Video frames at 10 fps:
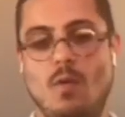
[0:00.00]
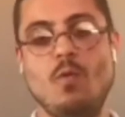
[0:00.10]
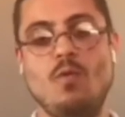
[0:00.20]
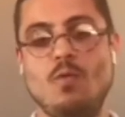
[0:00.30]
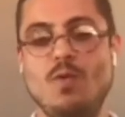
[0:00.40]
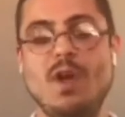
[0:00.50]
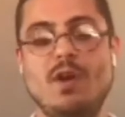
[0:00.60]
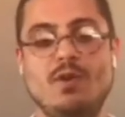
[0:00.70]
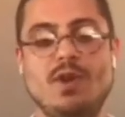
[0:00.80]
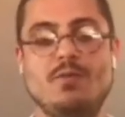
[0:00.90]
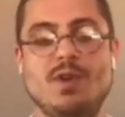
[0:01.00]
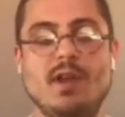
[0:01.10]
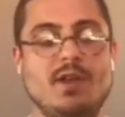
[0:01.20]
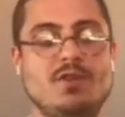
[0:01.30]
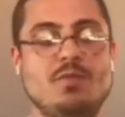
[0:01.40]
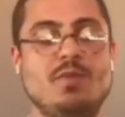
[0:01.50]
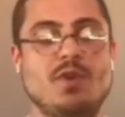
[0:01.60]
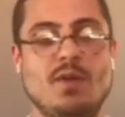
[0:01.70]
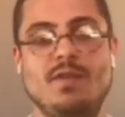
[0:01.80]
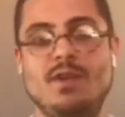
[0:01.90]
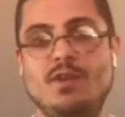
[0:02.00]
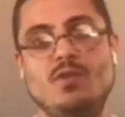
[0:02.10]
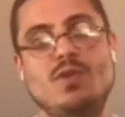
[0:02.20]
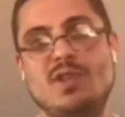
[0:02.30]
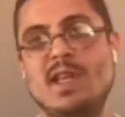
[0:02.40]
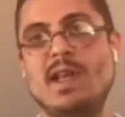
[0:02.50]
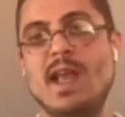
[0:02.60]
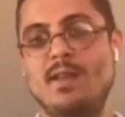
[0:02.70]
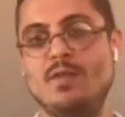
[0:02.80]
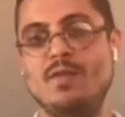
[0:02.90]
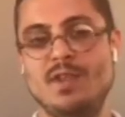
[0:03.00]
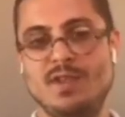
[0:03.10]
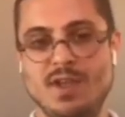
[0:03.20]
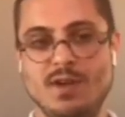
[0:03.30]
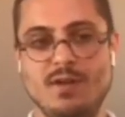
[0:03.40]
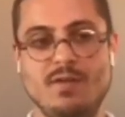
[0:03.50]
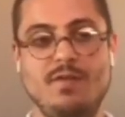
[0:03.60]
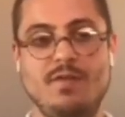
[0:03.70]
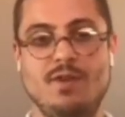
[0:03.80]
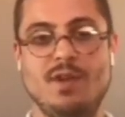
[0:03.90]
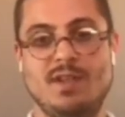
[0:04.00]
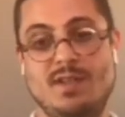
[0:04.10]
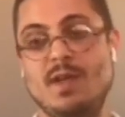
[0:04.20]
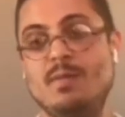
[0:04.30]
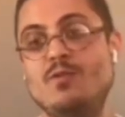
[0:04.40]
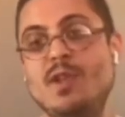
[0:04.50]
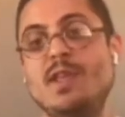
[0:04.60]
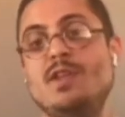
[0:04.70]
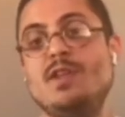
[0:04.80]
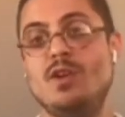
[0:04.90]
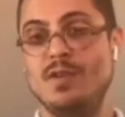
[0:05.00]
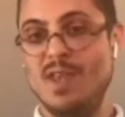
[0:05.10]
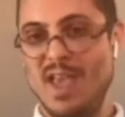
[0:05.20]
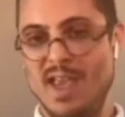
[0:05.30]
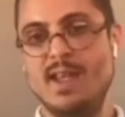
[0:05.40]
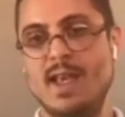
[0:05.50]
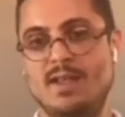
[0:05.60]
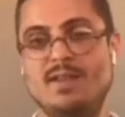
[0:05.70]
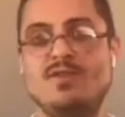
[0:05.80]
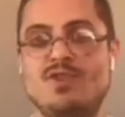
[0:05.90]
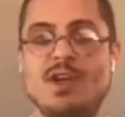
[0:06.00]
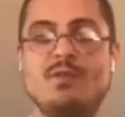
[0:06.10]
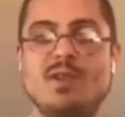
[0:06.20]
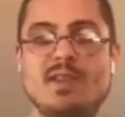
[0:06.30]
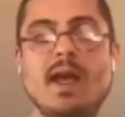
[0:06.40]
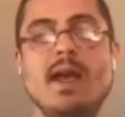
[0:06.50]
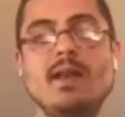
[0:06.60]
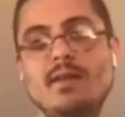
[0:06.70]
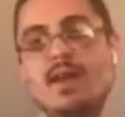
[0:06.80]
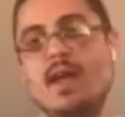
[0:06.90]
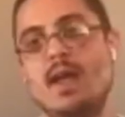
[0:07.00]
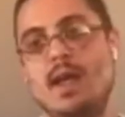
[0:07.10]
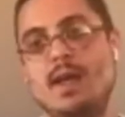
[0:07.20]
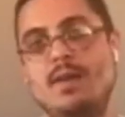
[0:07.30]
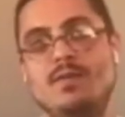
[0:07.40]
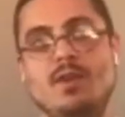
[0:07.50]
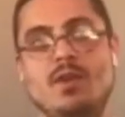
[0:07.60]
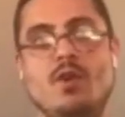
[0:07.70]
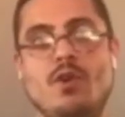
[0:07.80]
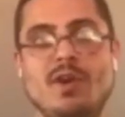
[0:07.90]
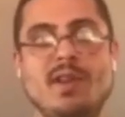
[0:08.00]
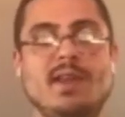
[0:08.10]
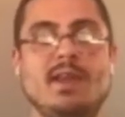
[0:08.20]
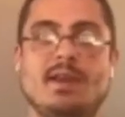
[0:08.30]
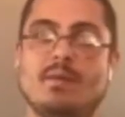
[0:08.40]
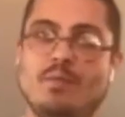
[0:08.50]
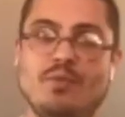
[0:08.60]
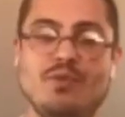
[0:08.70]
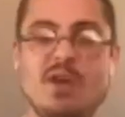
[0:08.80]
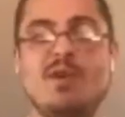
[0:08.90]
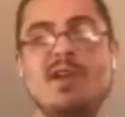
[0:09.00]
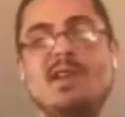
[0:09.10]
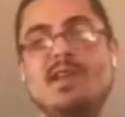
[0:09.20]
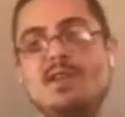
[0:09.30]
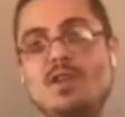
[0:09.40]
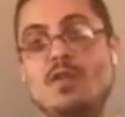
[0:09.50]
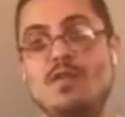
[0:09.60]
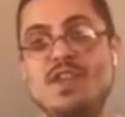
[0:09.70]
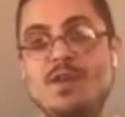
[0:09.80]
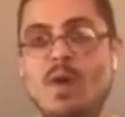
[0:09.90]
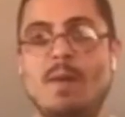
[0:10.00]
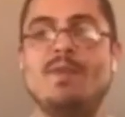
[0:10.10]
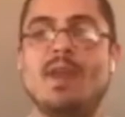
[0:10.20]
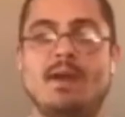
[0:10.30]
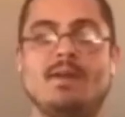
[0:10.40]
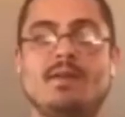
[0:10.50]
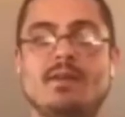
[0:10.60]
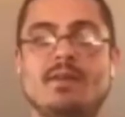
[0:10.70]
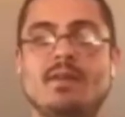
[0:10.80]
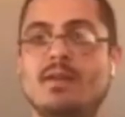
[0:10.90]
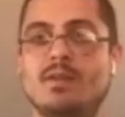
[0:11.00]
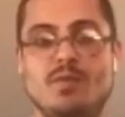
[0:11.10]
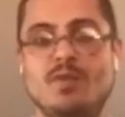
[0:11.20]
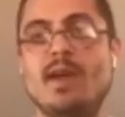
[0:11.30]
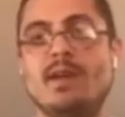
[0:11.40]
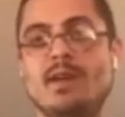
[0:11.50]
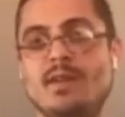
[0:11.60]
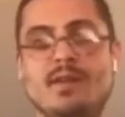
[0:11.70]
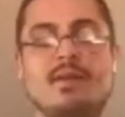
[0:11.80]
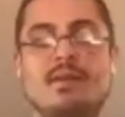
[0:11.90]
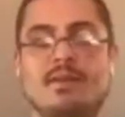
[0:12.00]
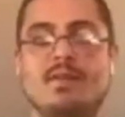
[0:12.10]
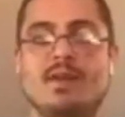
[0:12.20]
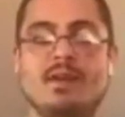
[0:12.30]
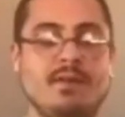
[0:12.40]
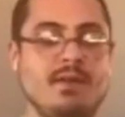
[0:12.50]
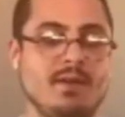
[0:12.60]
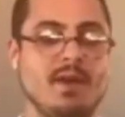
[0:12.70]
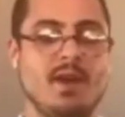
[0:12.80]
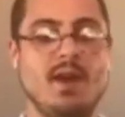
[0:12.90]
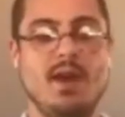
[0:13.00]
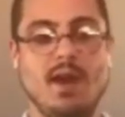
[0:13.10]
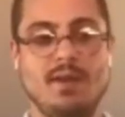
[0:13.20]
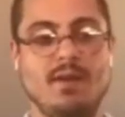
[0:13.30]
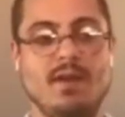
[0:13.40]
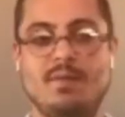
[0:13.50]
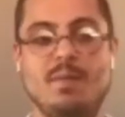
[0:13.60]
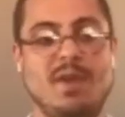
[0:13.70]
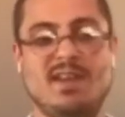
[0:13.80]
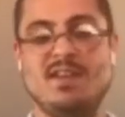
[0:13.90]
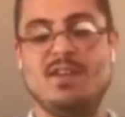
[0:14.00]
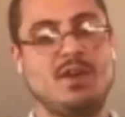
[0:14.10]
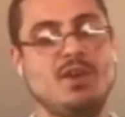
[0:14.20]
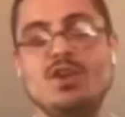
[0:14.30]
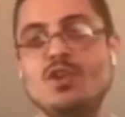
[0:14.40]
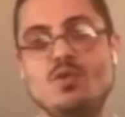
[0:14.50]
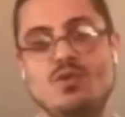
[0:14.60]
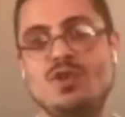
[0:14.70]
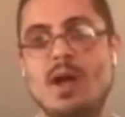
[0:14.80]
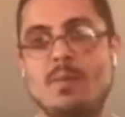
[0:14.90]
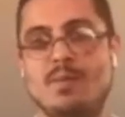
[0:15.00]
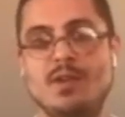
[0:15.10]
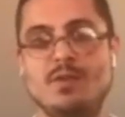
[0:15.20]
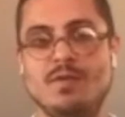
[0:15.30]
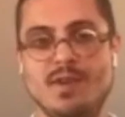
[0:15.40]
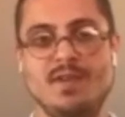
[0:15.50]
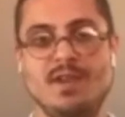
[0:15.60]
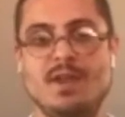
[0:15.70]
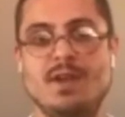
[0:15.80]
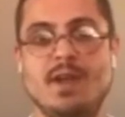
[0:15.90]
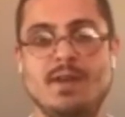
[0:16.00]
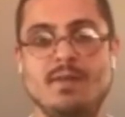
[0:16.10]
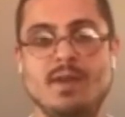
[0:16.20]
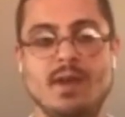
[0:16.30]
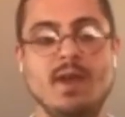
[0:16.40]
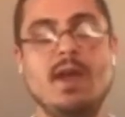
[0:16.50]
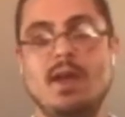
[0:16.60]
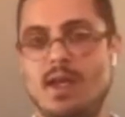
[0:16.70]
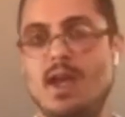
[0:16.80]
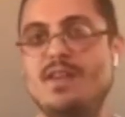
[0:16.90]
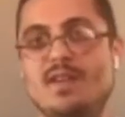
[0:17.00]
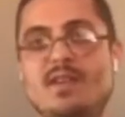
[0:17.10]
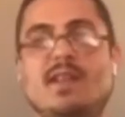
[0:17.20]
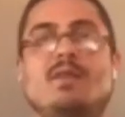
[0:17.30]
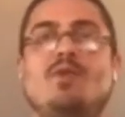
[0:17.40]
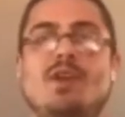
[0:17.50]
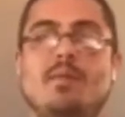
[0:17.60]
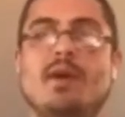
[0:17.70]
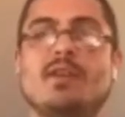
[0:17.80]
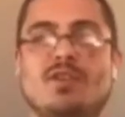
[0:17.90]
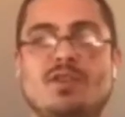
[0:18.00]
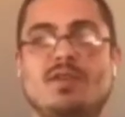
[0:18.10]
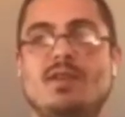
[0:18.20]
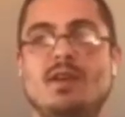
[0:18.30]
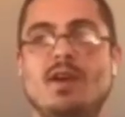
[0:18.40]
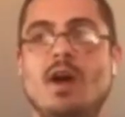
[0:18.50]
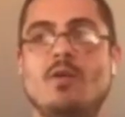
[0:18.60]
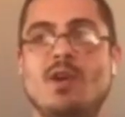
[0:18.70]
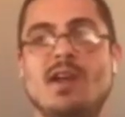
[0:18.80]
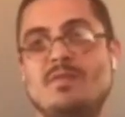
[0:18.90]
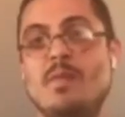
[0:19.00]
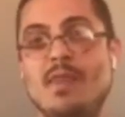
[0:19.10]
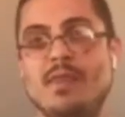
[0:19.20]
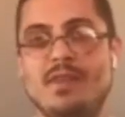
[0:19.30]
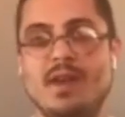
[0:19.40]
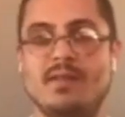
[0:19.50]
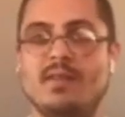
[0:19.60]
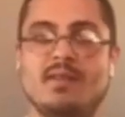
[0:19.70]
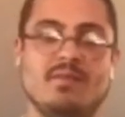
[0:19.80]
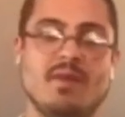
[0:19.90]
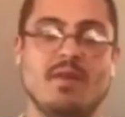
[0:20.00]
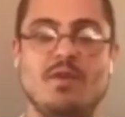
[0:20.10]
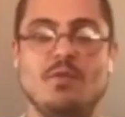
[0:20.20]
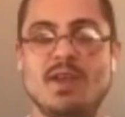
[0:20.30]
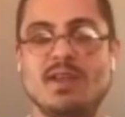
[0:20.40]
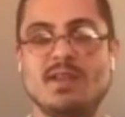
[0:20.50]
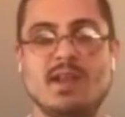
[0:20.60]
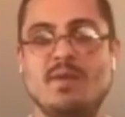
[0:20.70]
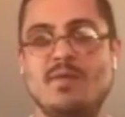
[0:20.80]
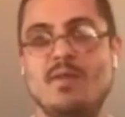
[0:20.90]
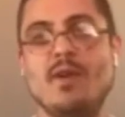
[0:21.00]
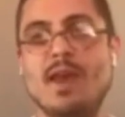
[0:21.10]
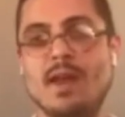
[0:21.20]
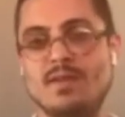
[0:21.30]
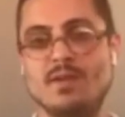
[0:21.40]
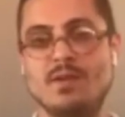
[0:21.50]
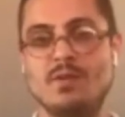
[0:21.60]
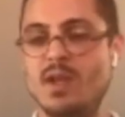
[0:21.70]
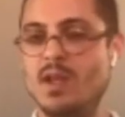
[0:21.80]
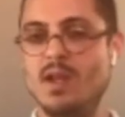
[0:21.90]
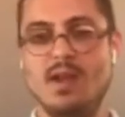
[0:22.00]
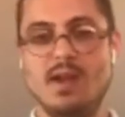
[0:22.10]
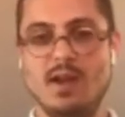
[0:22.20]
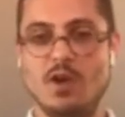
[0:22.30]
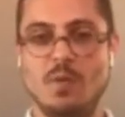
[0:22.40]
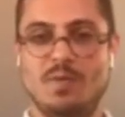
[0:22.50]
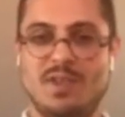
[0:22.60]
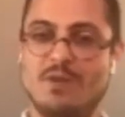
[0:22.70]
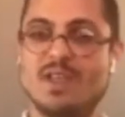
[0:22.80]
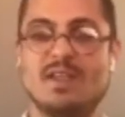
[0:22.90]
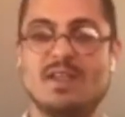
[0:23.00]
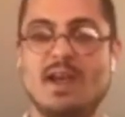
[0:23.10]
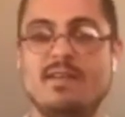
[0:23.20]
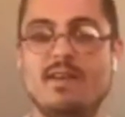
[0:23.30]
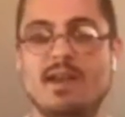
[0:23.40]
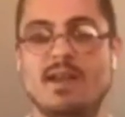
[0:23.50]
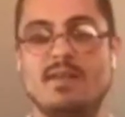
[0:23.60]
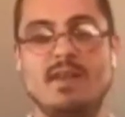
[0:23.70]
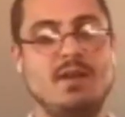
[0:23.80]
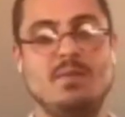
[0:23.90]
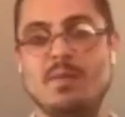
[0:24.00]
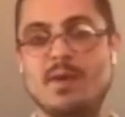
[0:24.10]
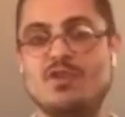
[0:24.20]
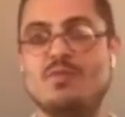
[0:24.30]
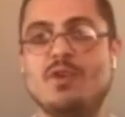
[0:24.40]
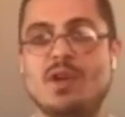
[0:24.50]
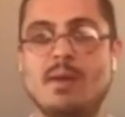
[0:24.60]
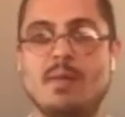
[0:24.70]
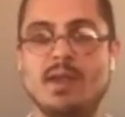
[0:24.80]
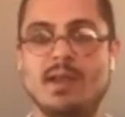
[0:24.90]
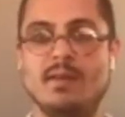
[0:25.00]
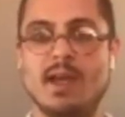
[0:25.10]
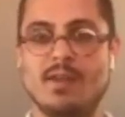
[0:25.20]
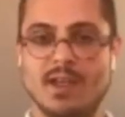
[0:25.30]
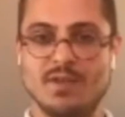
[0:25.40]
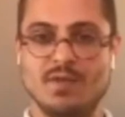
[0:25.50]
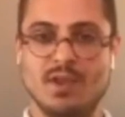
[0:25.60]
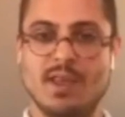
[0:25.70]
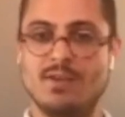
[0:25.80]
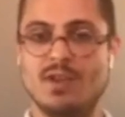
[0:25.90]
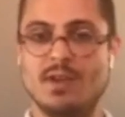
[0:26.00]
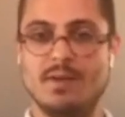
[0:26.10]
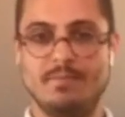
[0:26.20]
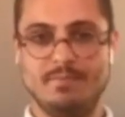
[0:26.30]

we are looking really like super confident towards like end of this year for a stable release on the ADEX general side, and early pre-release of the WebDEX, and providing this as basically the huge update of this year. And yeah, this is like pretty much our last month and a weeks like before that. So I hope it sounds exciting, and there'll be much more coming. And yeah, thanks for your attention.